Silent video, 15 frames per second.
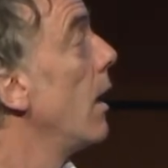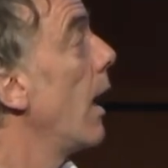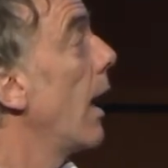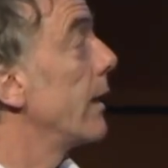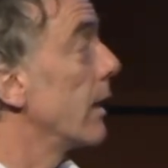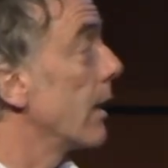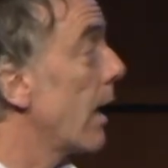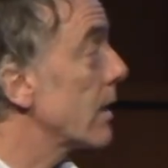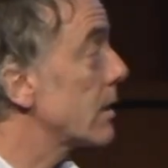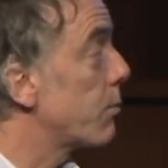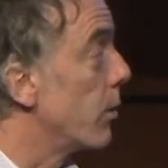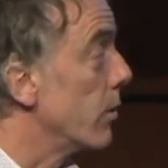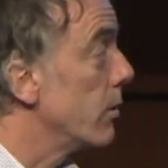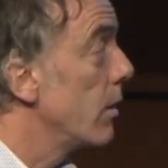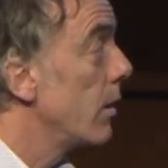And the last
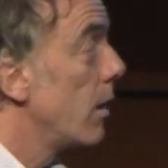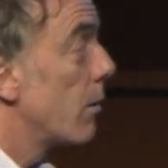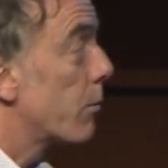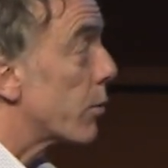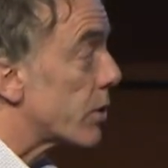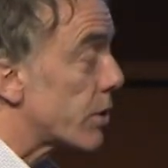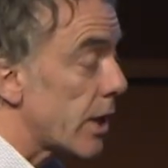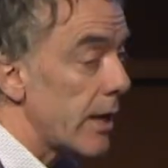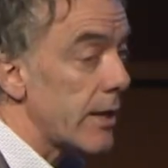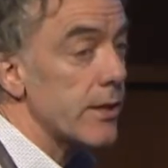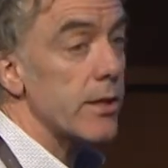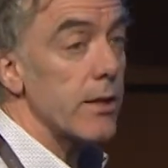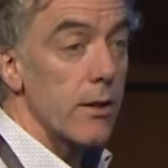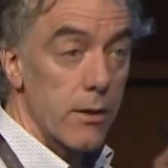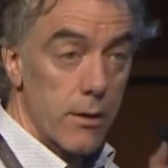one,
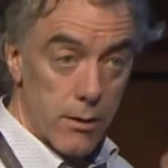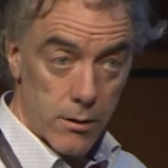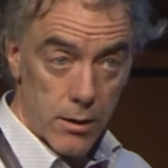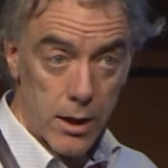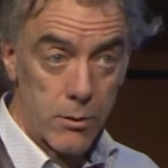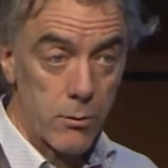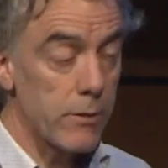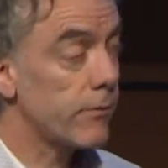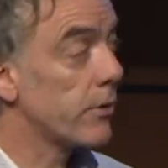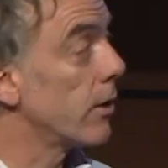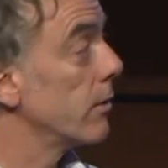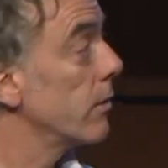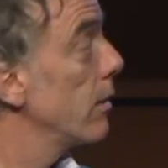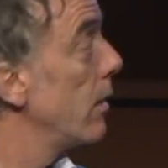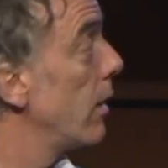protect, like we've
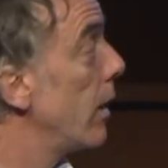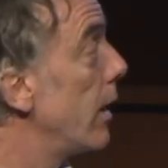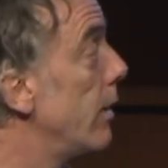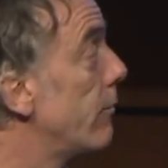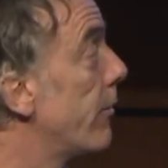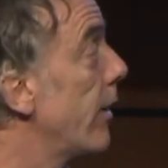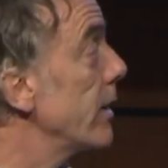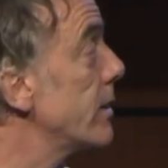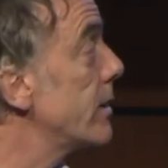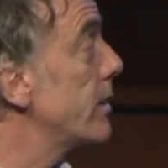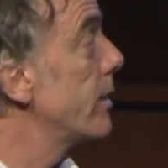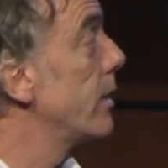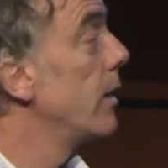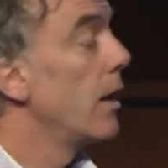done, invest,